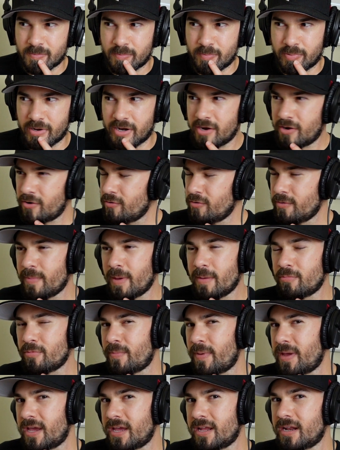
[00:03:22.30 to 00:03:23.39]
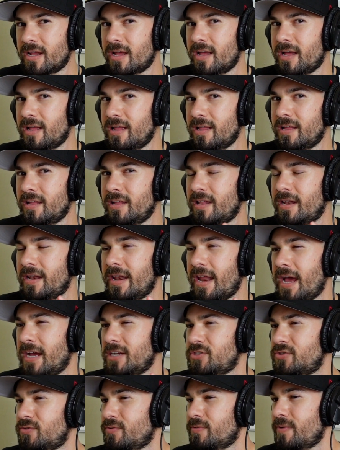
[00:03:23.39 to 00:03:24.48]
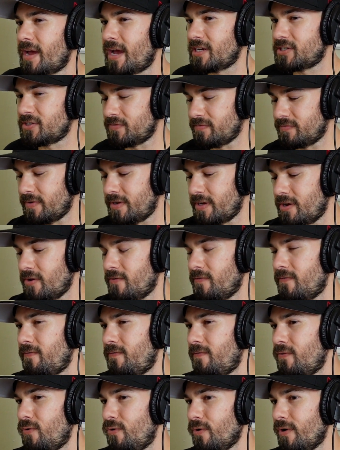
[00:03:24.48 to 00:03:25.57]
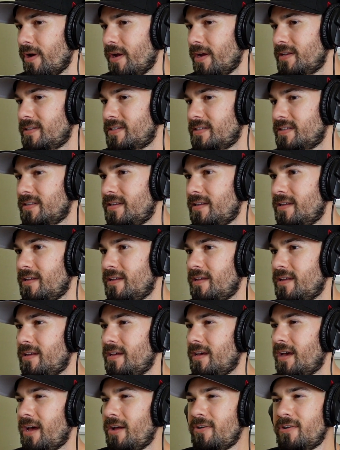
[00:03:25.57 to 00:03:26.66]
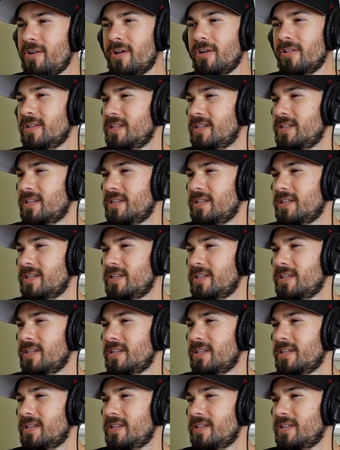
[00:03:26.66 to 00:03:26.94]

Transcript: But I don't remember making a, uh, an actual reaction video for it. I don't know.